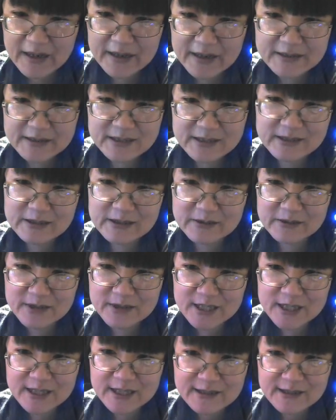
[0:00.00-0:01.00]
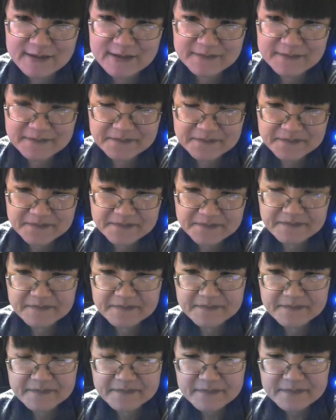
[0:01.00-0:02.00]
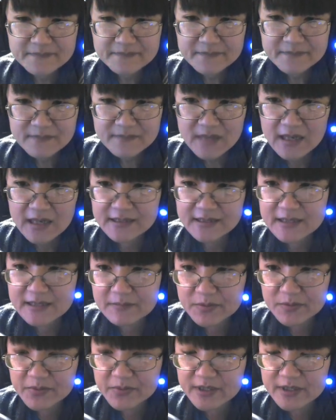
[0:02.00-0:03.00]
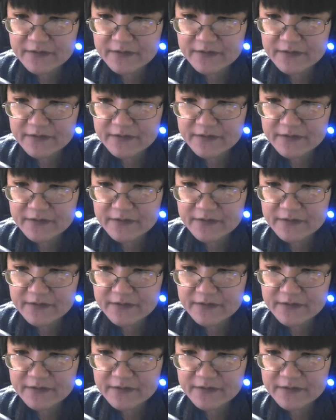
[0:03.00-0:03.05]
for this upcoming week, because I am going to be planning on implementing some